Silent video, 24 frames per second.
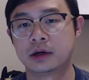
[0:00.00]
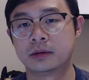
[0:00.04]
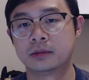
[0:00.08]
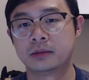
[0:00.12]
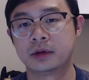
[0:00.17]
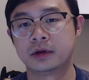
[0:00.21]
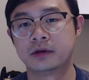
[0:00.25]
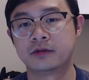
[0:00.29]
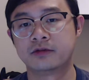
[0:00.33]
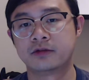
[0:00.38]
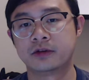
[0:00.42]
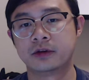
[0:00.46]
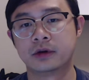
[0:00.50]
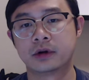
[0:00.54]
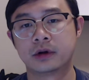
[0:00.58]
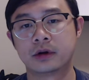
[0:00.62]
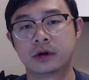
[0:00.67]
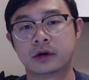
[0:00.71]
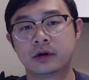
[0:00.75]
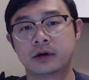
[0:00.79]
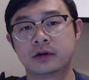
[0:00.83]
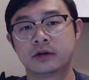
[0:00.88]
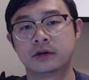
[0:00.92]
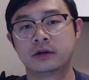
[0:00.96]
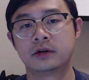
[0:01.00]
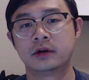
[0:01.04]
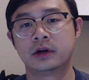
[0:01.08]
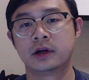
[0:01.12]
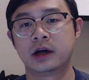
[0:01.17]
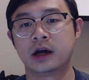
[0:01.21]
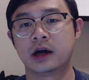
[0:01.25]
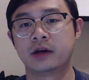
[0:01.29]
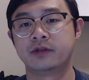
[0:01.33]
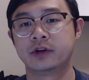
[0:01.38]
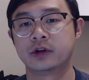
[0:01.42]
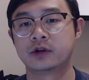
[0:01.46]
if you're
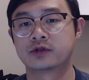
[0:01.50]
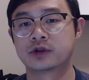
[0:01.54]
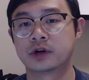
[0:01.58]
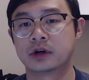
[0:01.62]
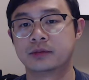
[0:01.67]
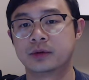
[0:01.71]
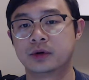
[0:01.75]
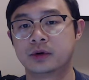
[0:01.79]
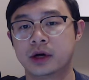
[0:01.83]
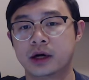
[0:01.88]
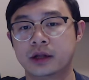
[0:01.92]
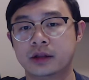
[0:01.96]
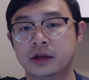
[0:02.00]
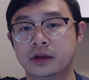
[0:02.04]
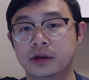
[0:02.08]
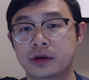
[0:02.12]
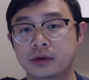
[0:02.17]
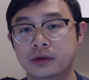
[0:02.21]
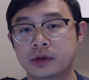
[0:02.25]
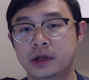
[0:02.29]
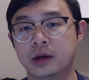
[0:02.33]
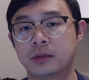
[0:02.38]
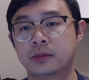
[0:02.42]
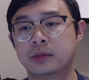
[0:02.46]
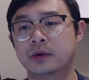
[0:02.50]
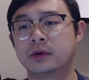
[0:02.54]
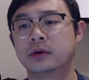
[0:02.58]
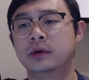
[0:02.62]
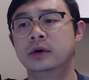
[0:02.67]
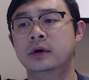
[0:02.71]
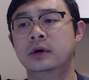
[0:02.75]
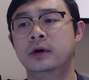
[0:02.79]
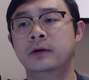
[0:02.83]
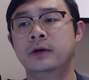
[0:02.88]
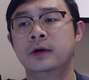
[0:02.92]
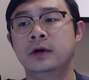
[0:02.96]
having trouble at the new tempo.
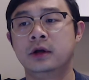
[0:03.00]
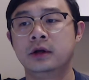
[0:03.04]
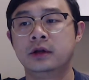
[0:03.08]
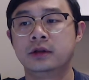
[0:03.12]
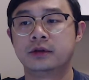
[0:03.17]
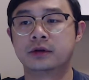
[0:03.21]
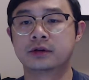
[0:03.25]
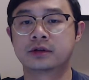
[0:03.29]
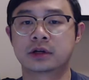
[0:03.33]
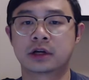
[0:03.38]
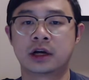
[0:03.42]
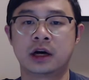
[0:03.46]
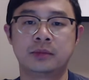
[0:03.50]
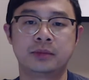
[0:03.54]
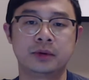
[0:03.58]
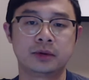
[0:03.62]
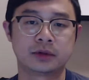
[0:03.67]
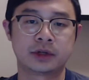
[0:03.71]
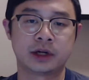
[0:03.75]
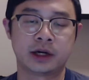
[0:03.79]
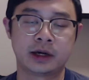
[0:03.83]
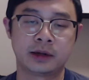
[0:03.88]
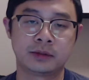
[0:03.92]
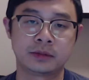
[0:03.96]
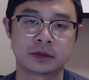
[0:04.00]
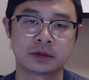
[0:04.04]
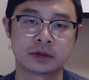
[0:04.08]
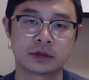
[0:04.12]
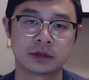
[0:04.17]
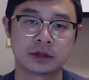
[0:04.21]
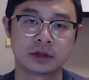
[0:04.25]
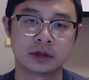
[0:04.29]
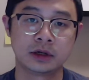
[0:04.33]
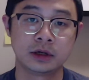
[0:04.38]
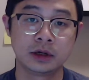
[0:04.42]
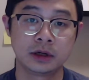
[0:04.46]
There's a couple of times
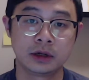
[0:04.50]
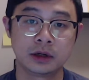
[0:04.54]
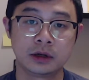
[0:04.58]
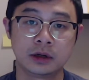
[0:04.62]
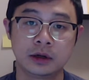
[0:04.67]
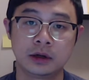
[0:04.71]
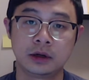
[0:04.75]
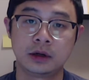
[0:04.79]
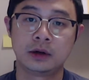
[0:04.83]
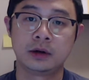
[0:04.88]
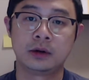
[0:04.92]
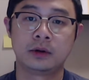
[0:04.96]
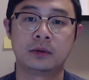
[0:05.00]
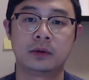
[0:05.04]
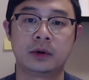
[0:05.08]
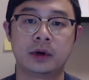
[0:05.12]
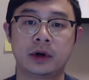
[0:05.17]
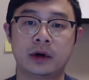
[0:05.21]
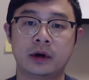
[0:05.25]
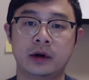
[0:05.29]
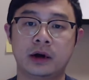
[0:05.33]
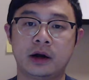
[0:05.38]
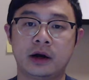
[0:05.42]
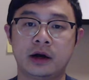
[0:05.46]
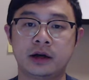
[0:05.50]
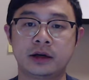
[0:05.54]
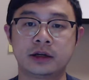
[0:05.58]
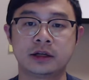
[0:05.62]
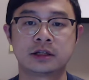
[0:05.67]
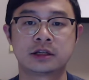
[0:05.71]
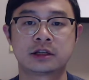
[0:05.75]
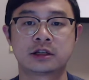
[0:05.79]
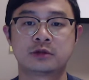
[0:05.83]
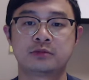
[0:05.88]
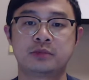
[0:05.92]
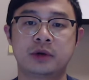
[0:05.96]
where I
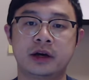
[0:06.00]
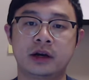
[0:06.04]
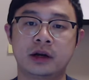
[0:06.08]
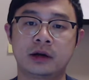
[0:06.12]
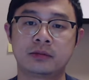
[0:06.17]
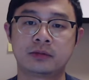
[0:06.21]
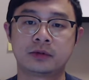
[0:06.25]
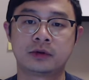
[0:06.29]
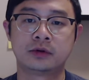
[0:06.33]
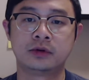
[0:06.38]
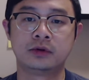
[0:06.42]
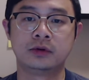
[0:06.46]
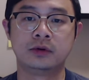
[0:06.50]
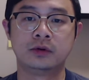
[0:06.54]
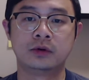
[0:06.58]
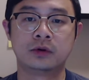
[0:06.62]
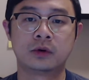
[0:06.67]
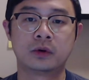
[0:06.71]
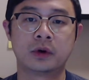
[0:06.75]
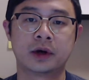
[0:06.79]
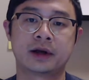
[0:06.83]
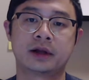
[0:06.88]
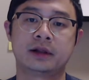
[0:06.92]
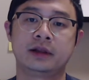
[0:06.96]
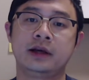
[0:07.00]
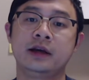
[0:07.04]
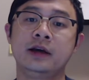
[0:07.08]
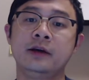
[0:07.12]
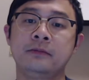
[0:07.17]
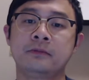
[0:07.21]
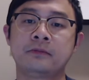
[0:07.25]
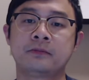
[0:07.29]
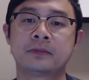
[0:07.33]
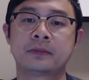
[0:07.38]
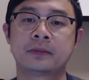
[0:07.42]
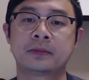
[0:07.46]
sped up too quickly
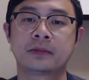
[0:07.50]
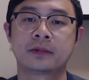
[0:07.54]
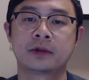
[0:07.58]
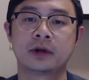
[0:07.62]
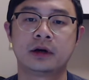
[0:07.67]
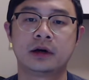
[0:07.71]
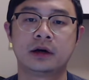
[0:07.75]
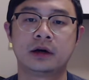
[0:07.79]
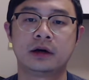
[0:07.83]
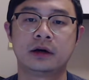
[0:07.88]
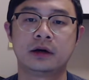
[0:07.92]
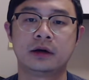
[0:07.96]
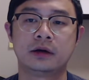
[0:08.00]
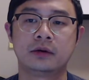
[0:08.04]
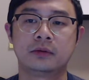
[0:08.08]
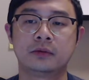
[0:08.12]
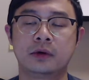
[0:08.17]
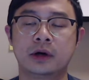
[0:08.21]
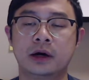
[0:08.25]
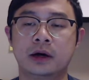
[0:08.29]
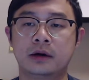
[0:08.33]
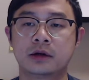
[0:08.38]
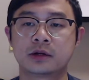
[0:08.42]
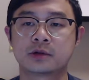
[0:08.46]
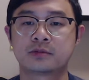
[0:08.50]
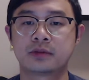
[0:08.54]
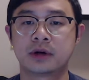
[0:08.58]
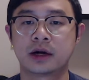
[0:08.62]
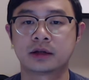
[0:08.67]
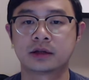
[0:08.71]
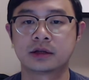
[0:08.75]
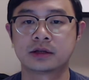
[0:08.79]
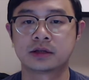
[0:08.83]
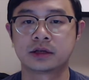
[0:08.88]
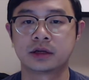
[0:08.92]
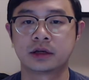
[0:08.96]
while I was
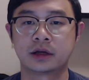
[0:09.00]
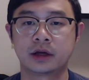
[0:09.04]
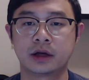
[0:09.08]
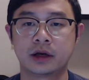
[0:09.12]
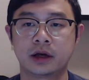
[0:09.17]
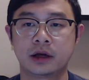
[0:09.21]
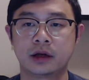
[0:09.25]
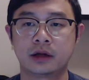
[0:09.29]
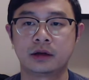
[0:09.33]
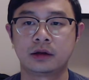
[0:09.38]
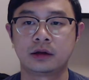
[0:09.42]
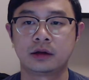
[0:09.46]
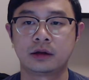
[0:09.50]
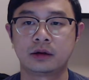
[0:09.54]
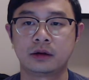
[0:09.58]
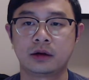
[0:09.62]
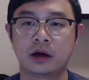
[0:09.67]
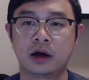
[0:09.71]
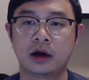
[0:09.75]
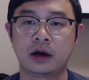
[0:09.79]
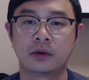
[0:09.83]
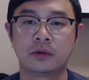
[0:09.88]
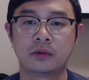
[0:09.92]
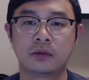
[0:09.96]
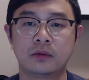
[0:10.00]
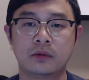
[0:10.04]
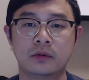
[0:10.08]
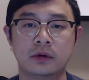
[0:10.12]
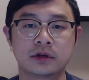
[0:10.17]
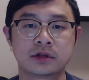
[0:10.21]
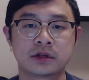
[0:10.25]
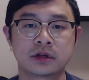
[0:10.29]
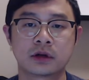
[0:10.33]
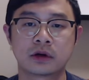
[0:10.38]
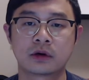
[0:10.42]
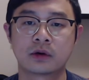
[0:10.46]
practicing, and I
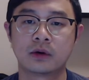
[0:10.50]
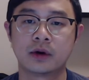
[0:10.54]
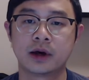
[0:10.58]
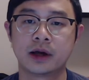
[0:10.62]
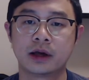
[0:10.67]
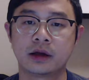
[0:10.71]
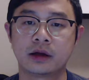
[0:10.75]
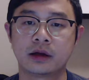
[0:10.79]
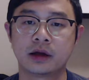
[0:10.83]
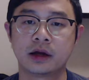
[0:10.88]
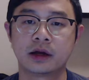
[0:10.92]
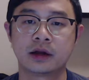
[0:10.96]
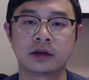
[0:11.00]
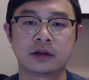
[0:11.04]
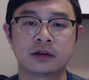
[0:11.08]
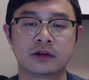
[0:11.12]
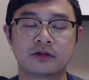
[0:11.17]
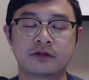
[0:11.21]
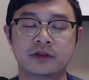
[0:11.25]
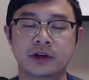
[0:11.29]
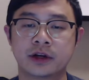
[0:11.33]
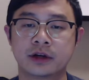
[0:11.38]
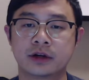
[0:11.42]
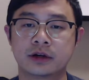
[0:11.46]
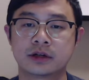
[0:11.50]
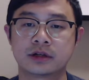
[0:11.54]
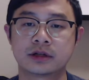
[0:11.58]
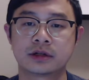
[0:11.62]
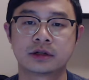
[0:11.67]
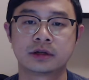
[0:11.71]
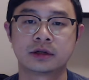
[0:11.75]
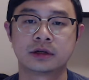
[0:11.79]
wasn't quite getting the fingers